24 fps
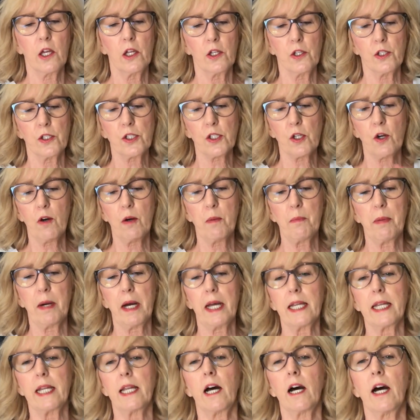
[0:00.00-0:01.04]
You sew a
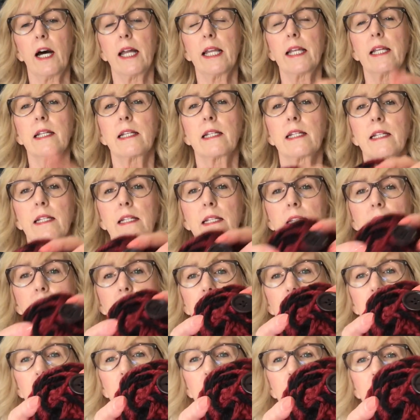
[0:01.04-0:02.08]
button on.
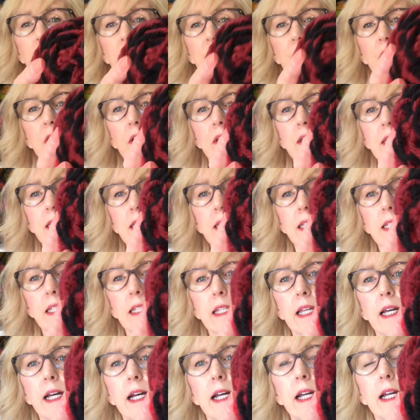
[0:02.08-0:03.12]
I don't know if you can see
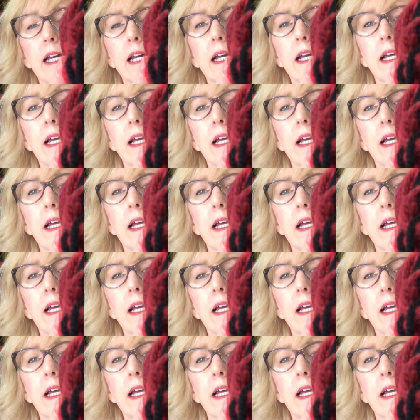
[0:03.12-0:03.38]
that.